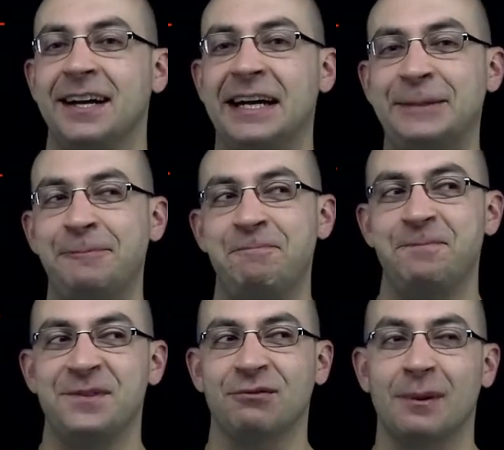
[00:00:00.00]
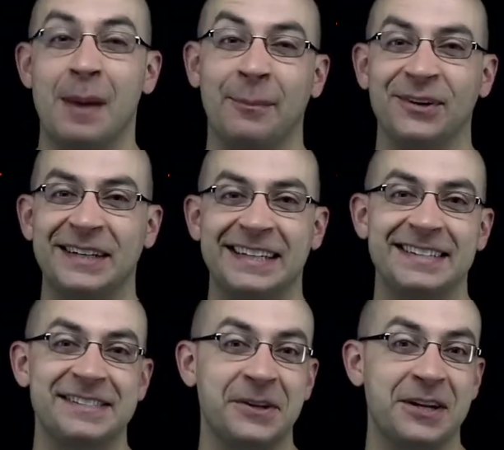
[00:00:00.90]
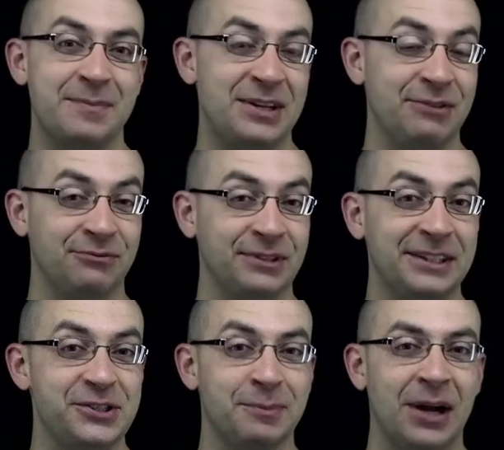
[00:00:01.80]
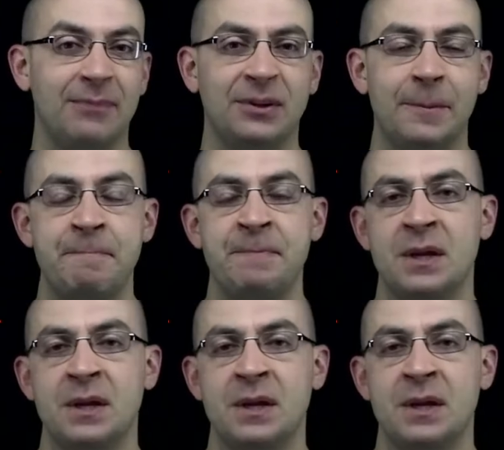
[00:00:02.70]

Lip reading: Remembering it is going to be really super helpful,